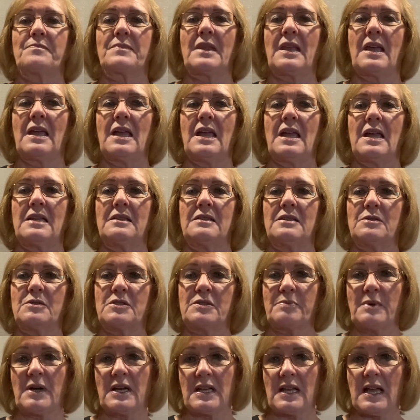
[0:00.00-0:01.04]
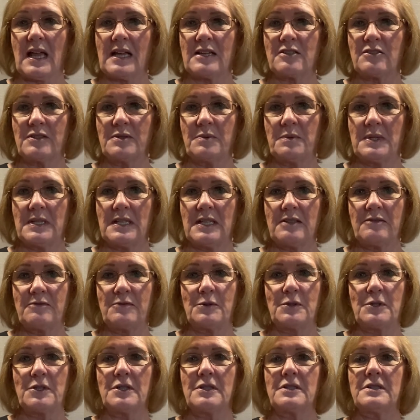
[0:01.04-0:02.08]
and the spot I actually went in
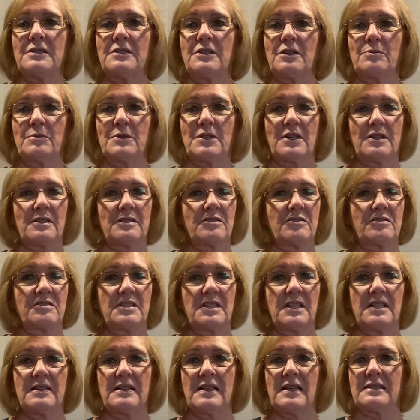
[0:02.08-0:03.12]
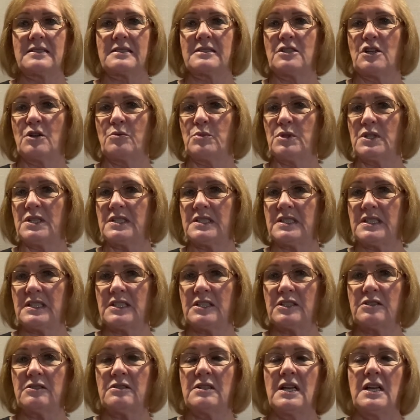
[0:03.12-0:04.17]
for, the dermatologist said, that's no big
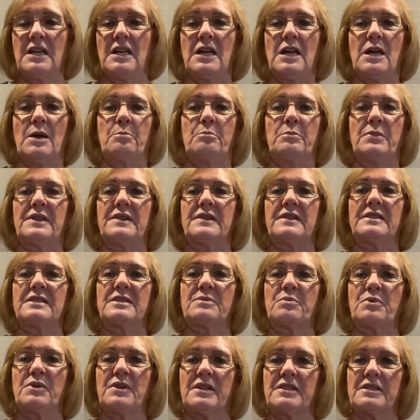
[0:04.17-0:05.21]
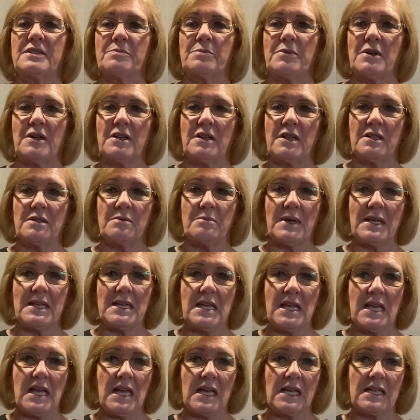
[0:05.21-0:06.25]
deal, but this brown spot on my
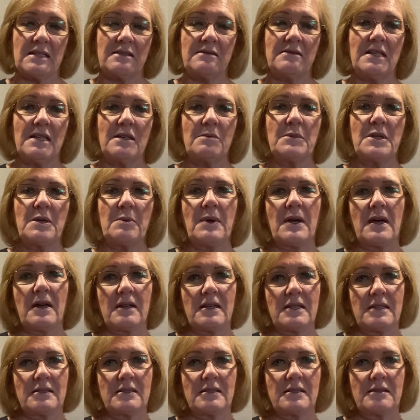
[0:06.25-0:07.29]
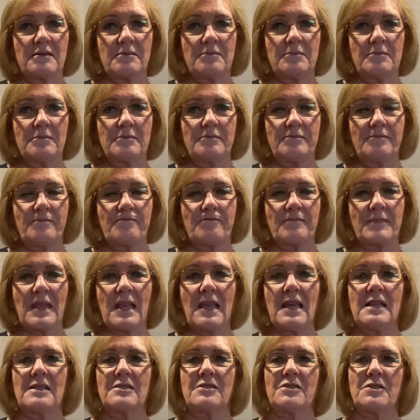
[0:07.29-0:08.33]
neck, tell me about it.
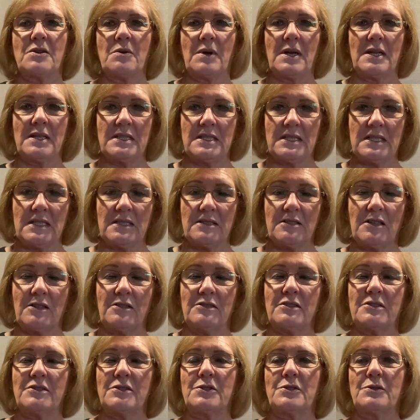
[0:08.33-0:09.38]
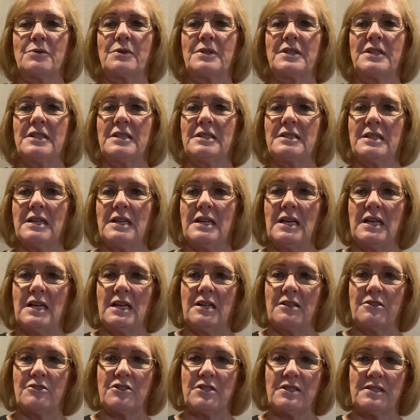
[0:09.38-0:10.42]
And so I did, told the story, and
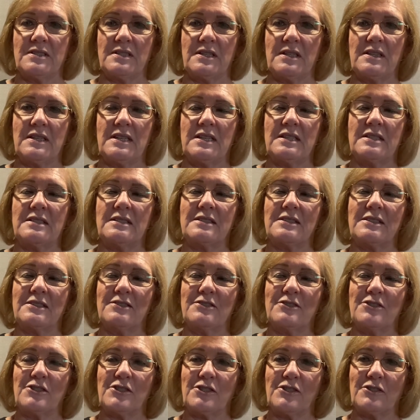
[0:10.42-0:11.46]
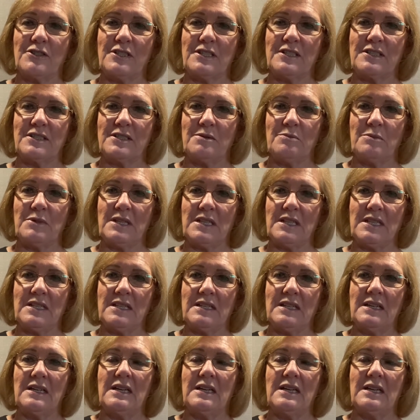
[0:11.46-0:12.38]
she said, that is concerning to me,